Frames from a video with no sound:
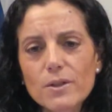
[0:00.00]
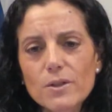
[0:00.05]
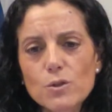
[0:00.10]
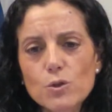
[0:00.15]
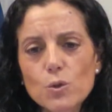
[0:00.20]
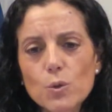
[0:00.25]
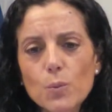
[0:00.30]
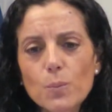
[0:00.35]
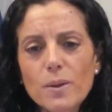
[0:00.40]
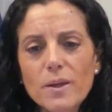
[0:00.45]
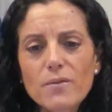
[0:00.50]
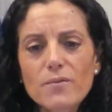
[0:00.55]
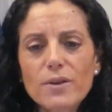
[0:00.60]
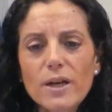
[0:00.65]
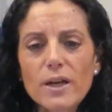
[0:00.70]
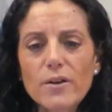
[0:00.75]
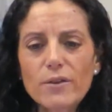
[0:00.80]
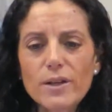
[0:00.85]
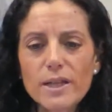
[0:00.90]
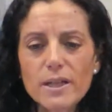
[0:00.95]
to be
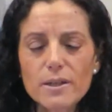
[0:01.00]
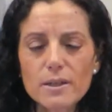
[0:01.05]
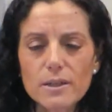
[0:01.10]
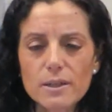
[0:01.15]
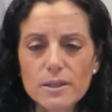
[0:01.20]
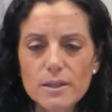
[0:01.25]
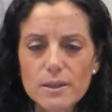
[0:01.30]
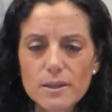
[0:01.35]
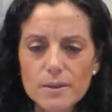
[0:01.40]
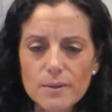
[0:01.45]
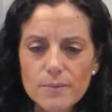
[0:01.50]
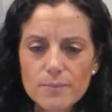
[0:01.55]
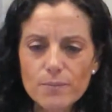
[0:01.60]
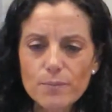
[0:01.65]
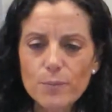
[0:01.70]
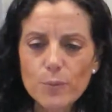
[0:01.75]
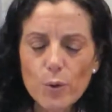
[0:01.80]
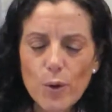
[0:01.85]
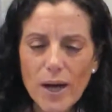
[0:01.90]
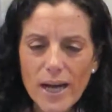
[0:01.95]
very um,
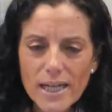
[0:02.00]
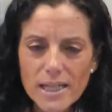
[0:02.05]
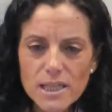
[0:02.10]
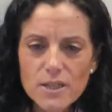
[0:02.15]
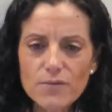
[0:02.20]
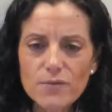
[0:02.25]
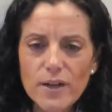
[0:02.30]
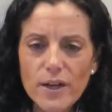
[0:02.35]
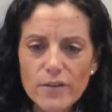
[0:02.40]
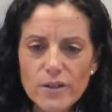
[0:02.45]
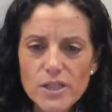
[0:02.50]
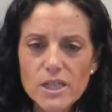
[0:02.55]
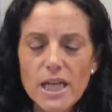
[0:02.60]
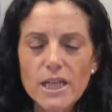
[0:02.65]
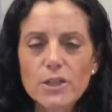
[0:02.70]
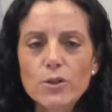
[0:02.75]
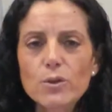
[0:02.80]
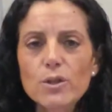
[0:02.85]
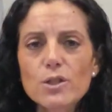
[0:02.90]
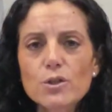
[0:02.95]
proactive, very
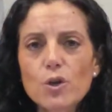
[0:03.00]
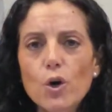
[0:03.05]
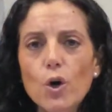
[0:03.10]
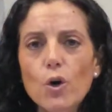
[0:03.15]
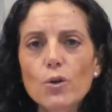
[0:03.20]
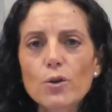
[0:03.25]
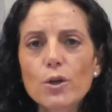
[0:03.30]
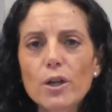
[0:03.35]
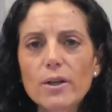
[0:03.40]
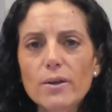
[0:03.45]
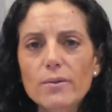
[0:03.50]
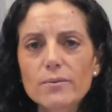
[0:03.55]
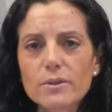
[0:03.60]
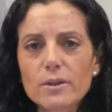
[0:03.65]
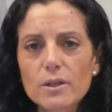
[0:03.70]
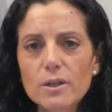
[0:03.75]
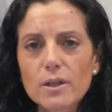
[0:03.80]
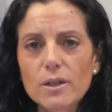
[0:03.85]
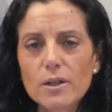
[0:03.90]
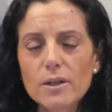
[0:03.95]
generous on
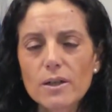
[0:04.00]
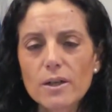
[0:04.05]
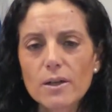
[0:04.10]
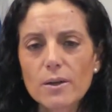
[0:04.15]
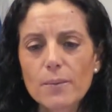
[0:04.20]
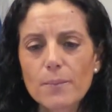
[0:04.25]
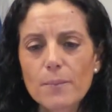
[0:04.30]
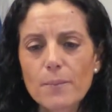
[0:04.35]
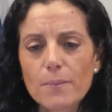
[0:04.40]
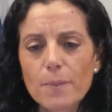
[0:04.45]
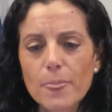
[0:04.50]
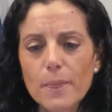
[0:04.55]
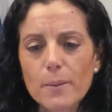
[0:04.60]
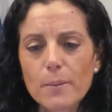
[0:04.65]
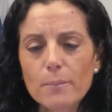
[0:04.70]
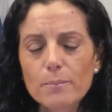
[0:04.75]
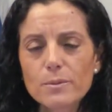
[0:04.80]
the um,